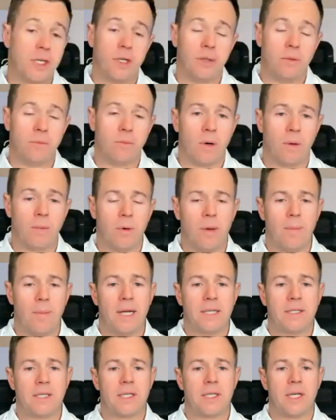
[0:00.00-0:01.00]
to what we're
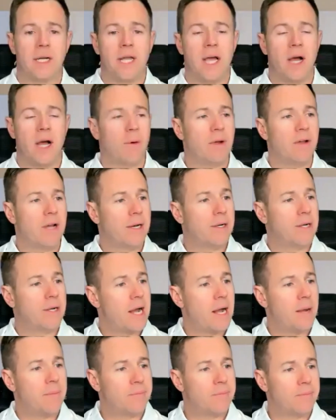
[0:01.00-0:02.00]
about to see now. We had,
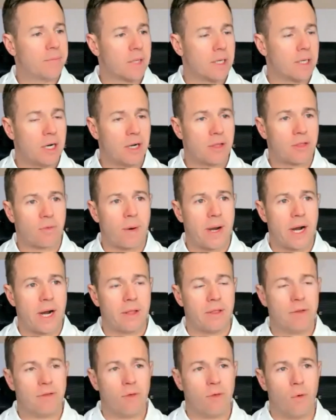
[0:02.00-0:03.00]
3 out
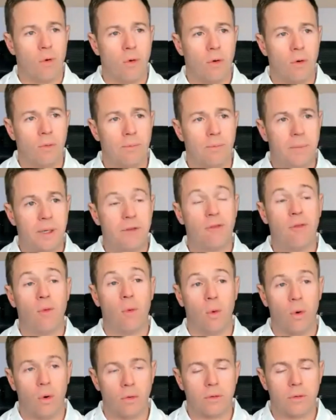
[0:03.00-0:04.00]
of the big
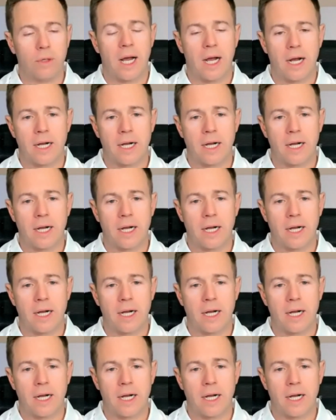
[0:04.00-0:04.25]
four